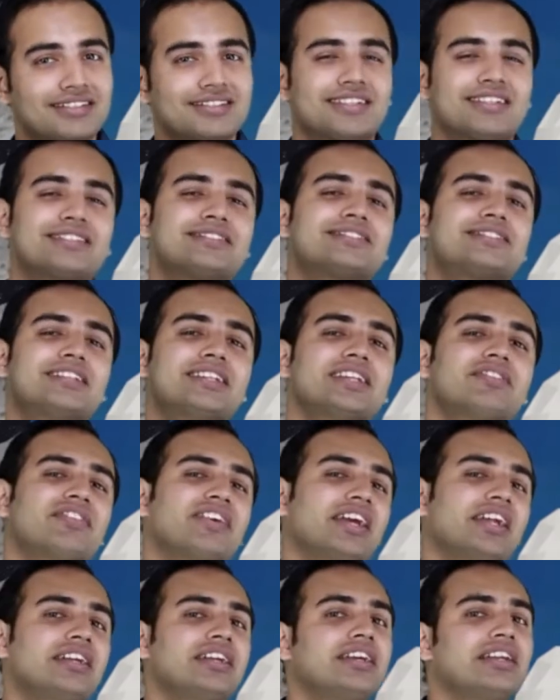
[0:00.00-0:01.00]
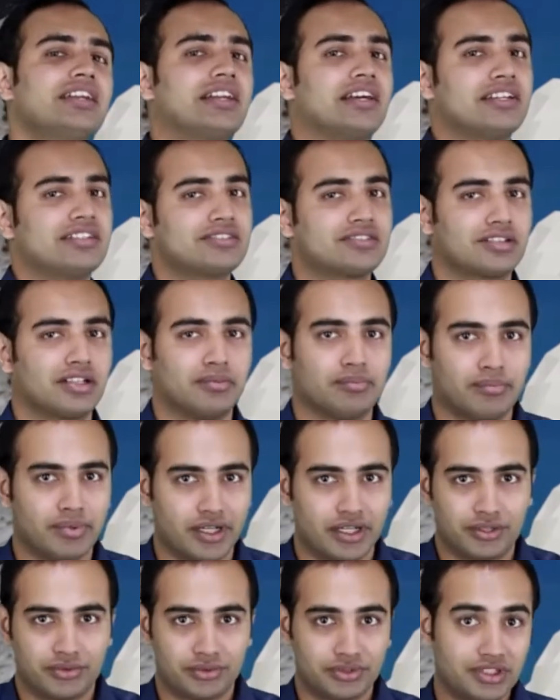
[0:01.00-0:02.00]
is significantly less
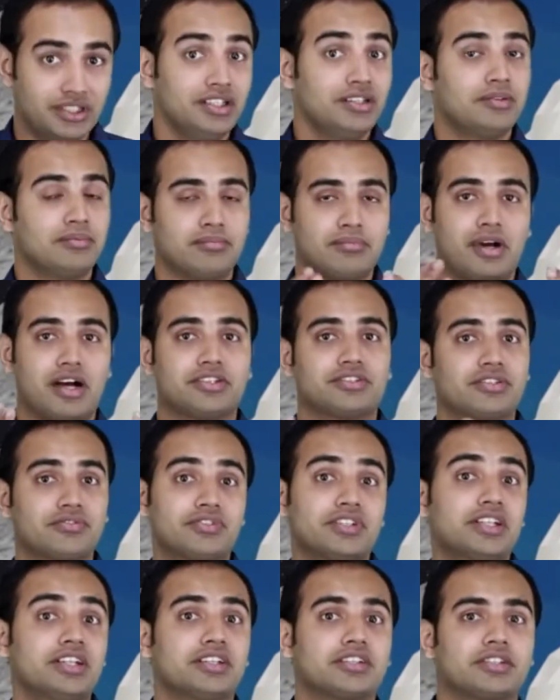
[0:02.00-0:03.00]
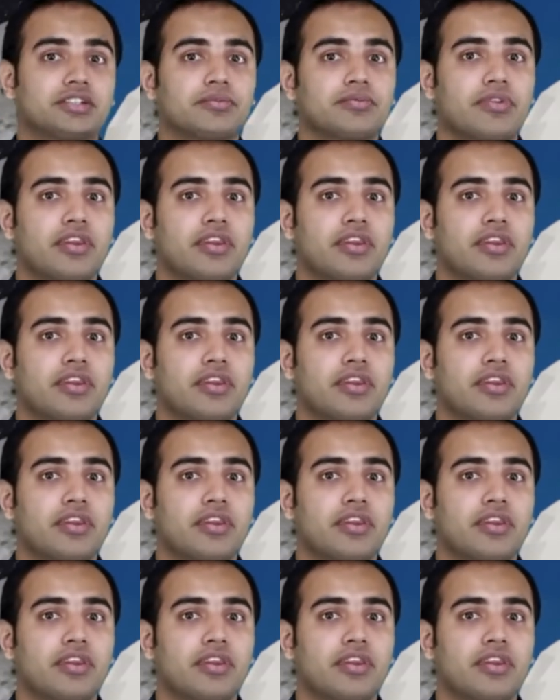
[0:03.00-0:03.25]
compared to the mass of the Earth.